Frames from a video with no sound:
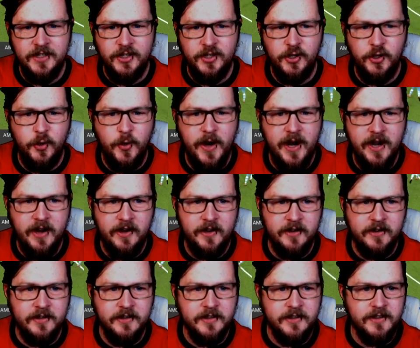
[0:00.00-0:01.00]
who
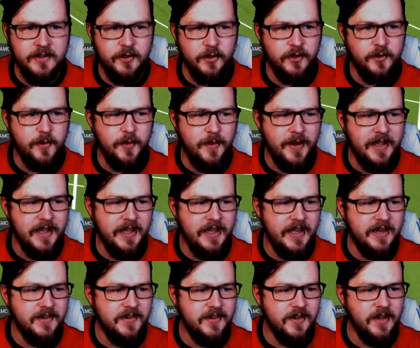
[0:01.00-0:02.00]
are going to be playing
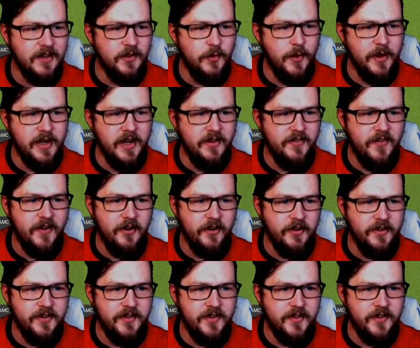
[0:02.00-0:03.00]
against Lithuania for
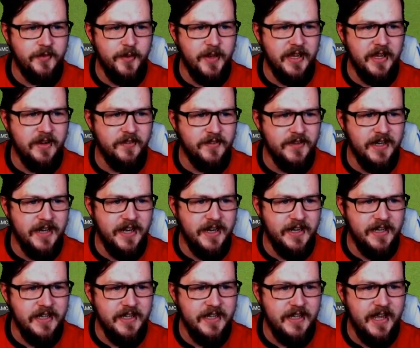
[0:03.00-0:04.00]
us. Speaking of
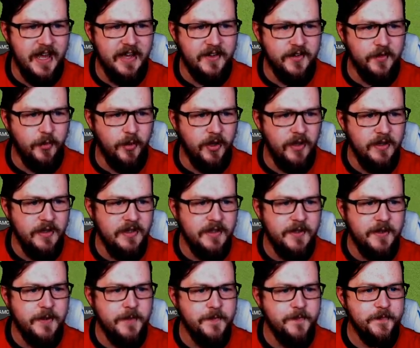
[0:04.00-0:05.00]
Delaney, he has the ball.
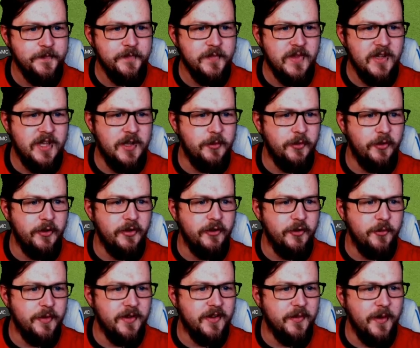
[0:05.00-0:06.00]
Keeps running through,
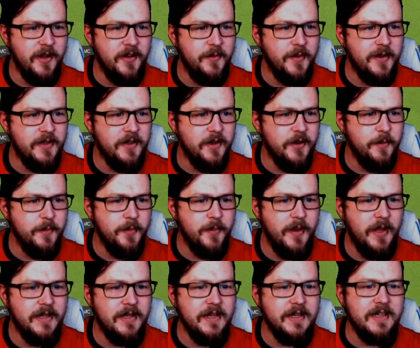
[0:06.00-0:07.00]
but Simon's picked it up.
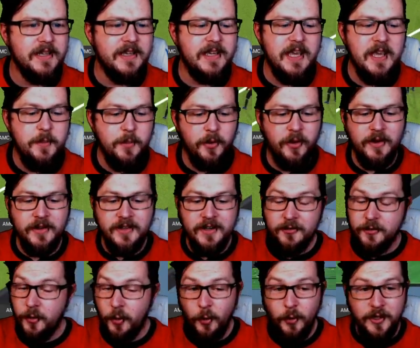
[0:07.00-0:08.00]
And the keeper, their
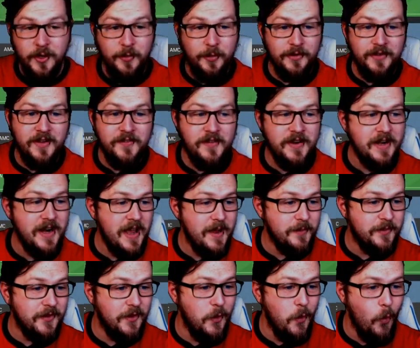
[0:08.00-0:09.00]
goalkeeper's having an
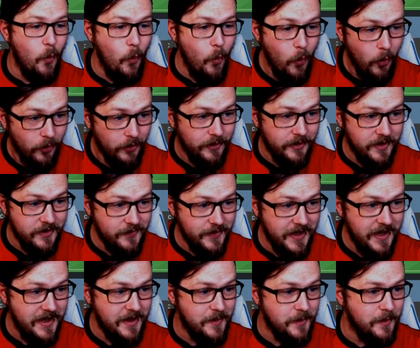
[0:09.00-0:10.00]
absolute worldy of a
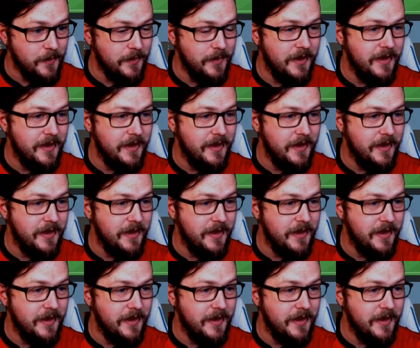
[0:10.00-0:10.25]
game.